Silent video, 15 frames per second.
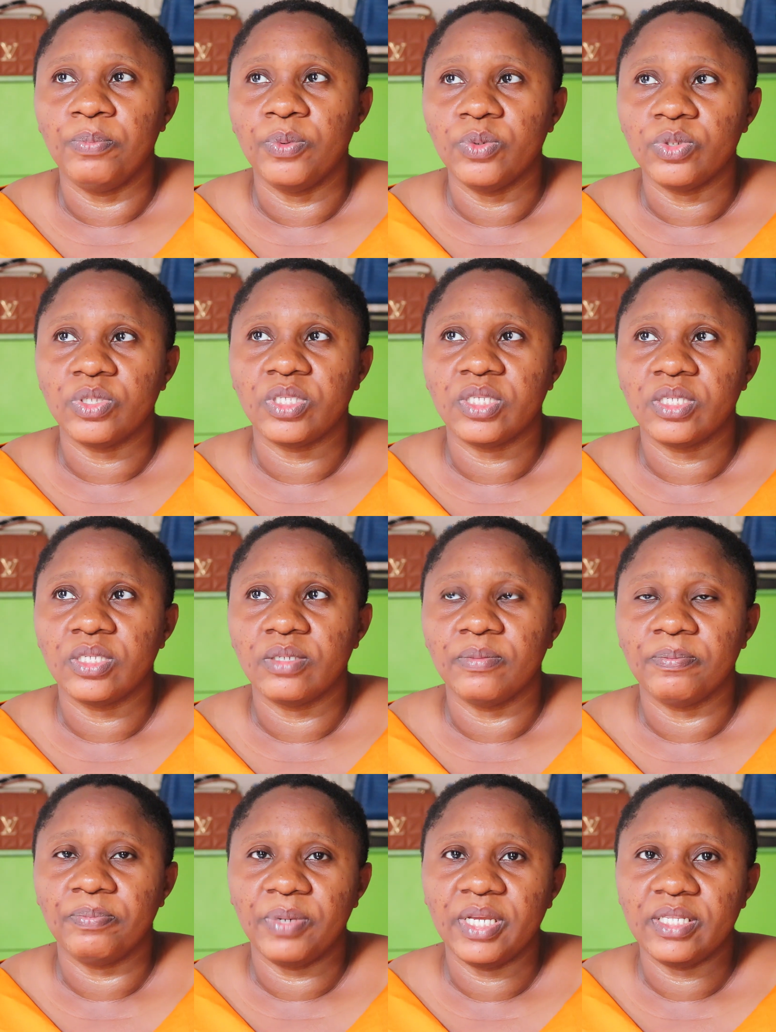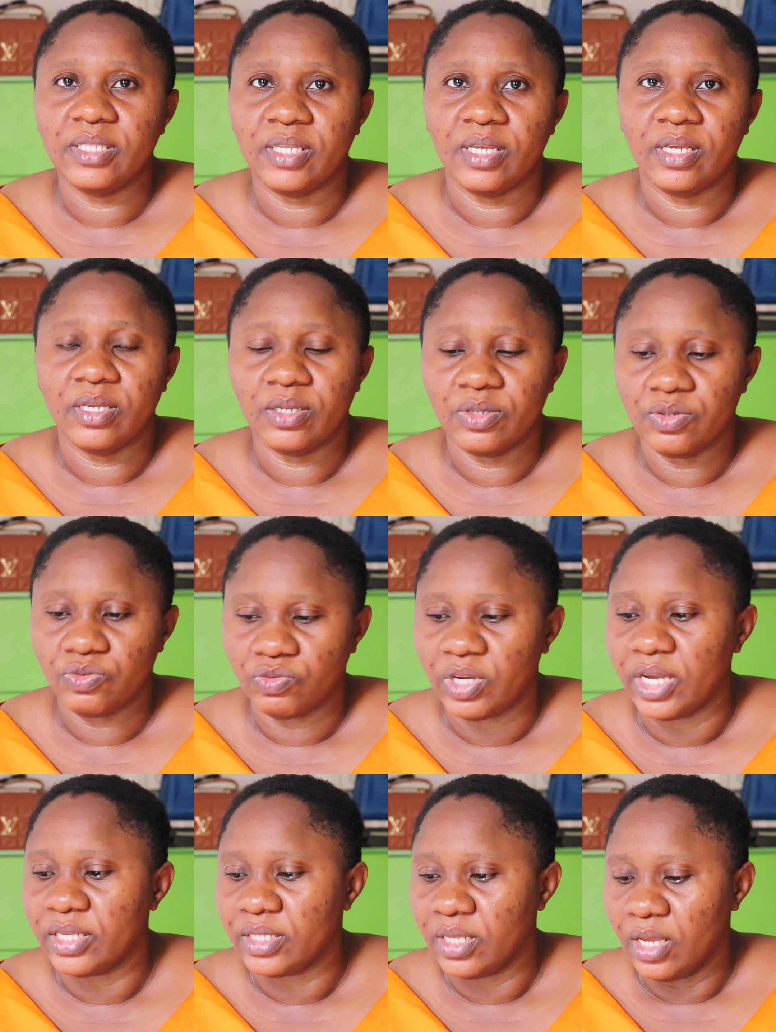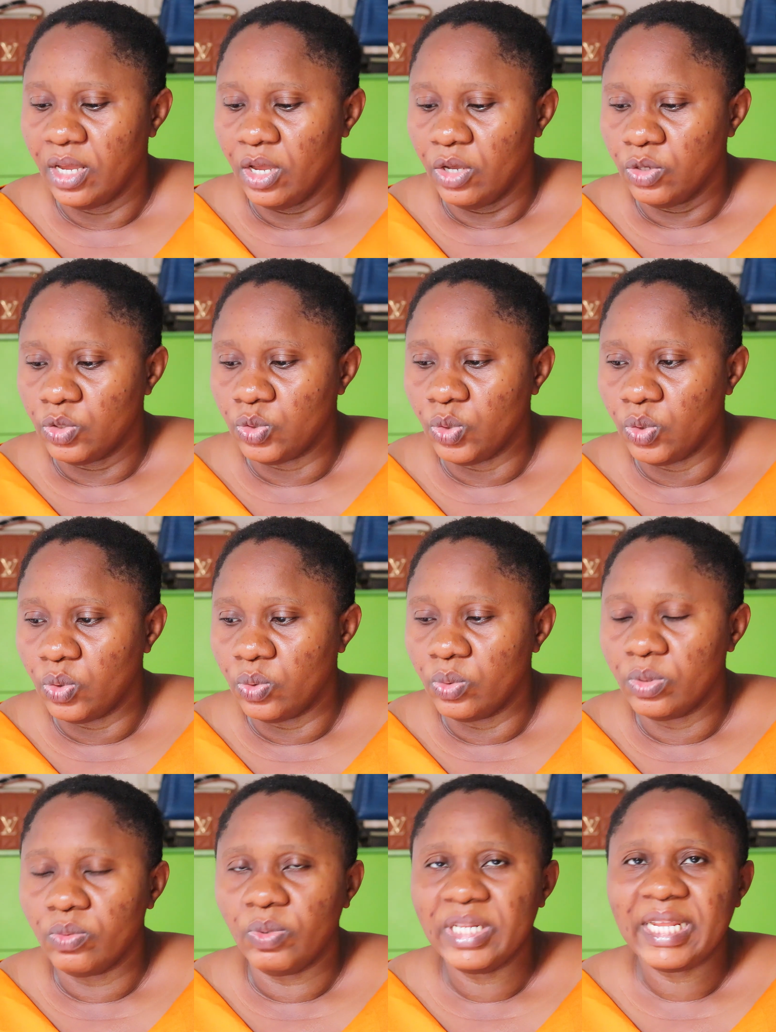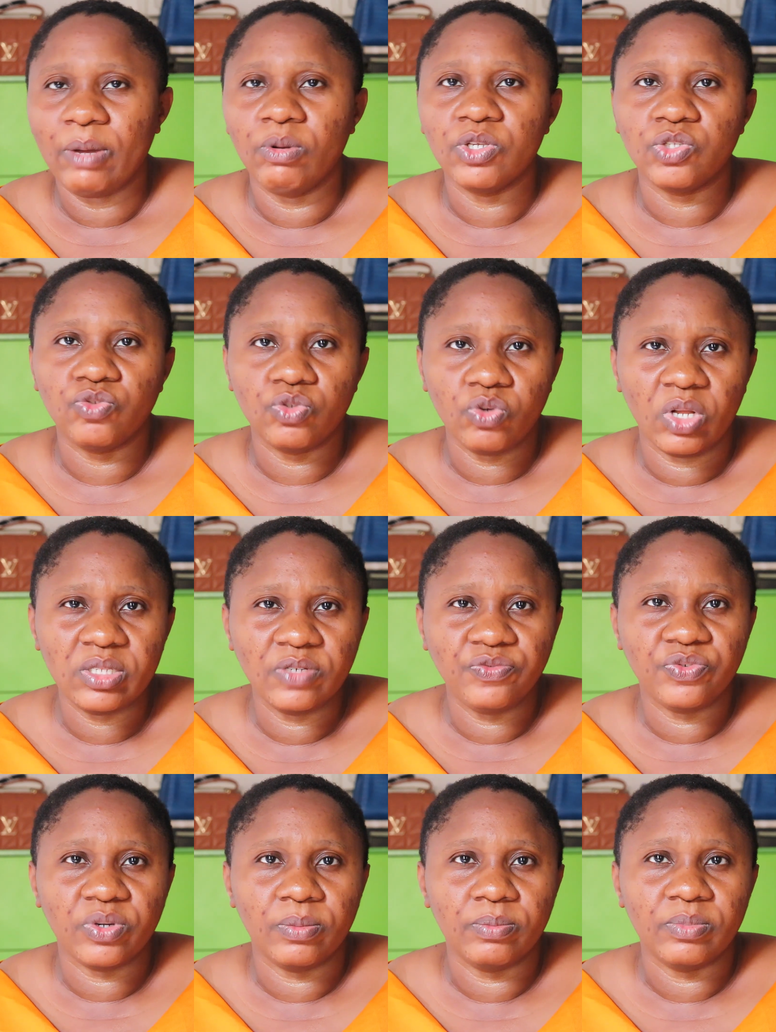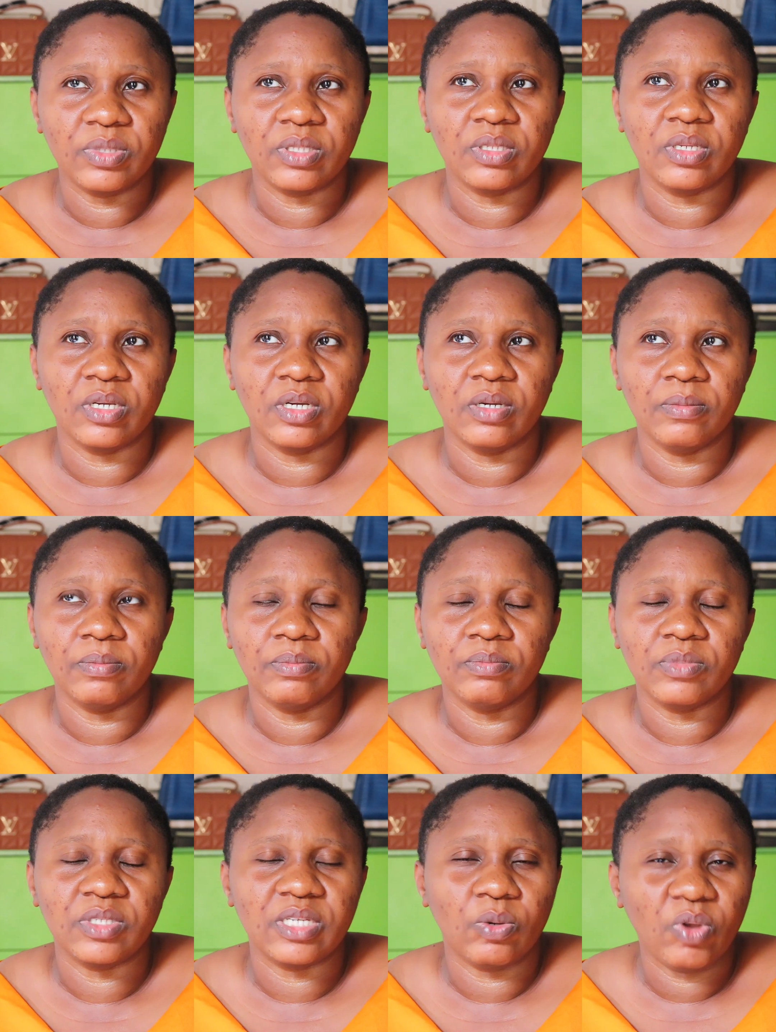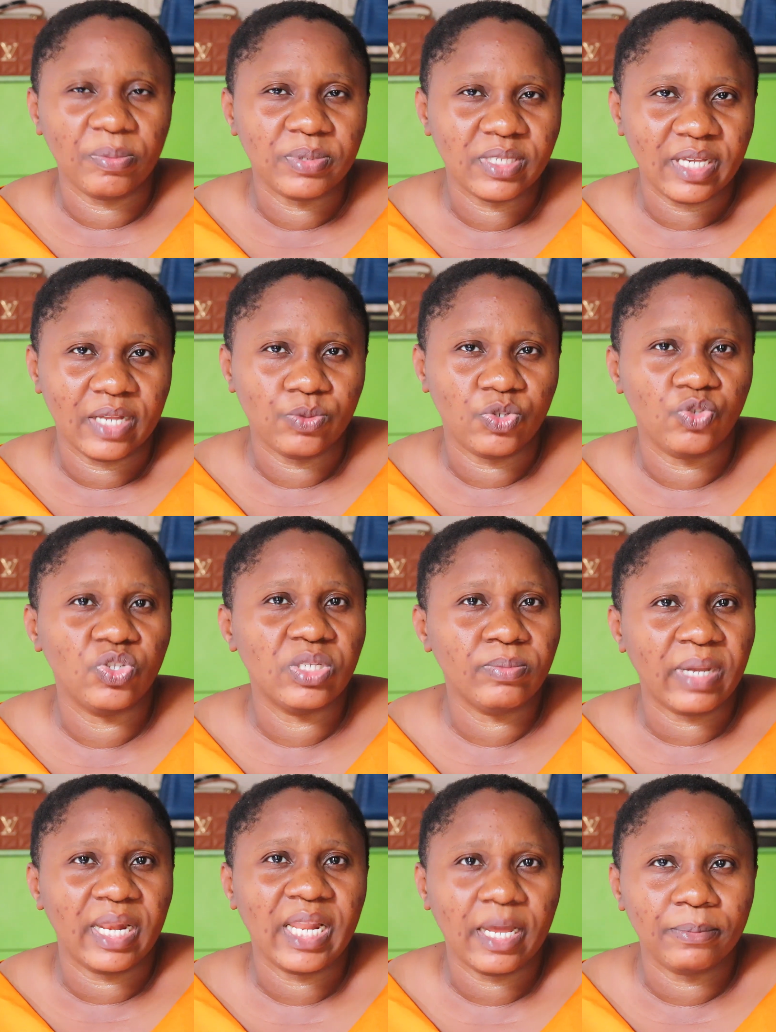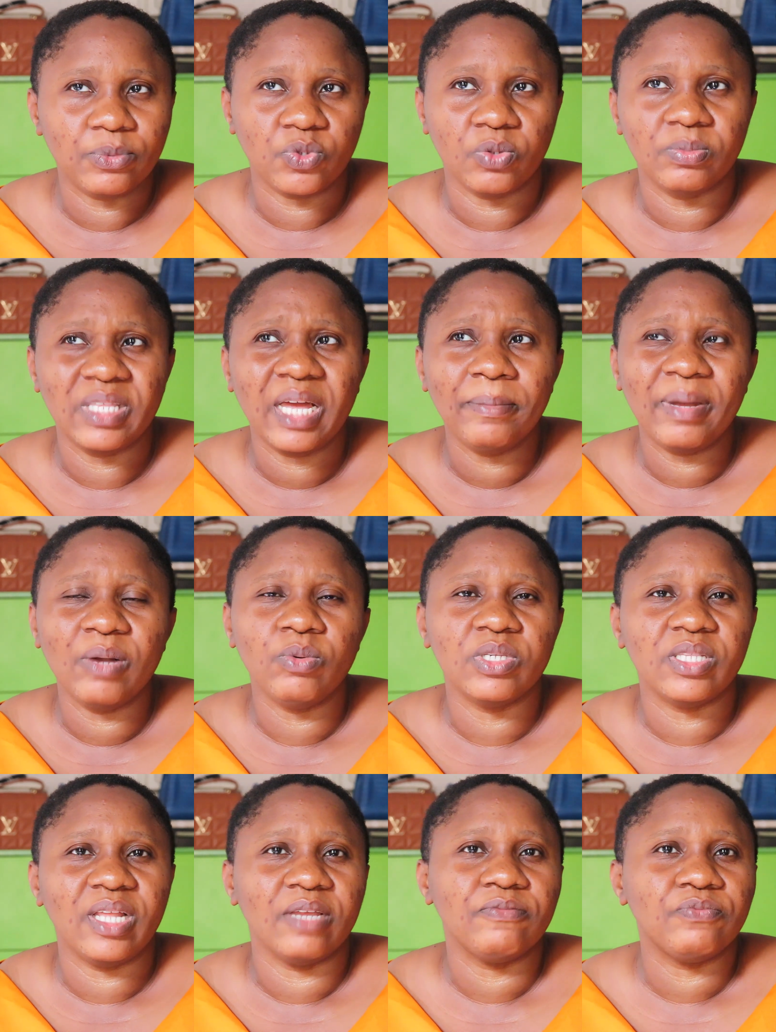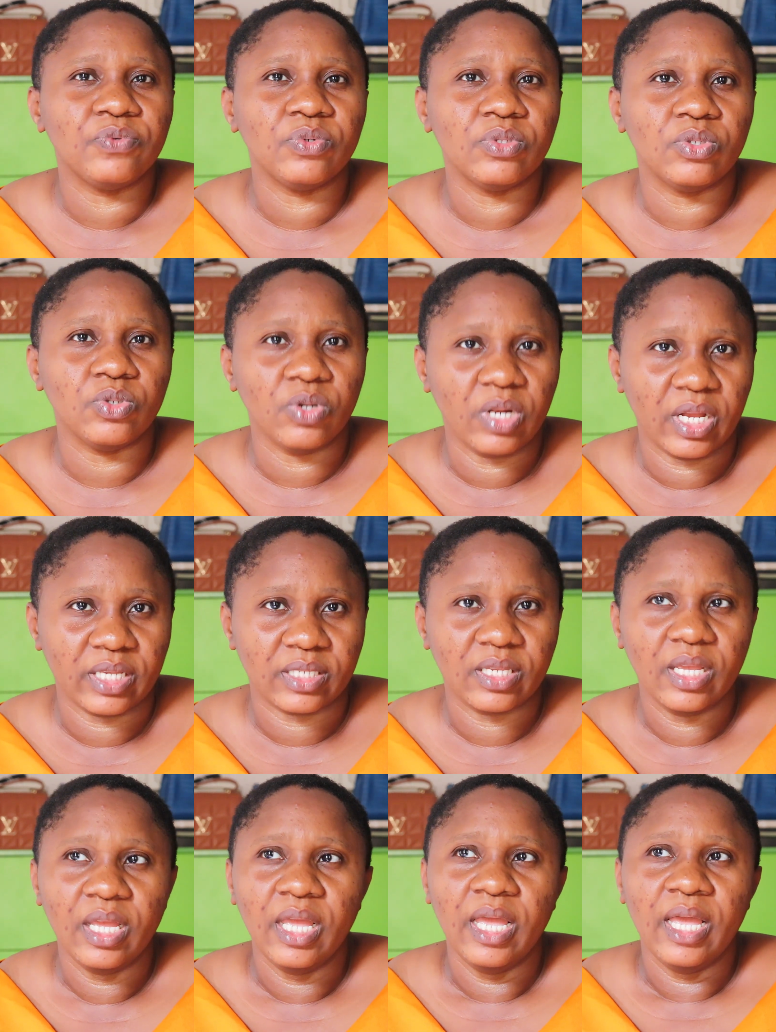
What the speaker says: post birthday, right? So when I was ordering from their website using my laptop, that bag was like $4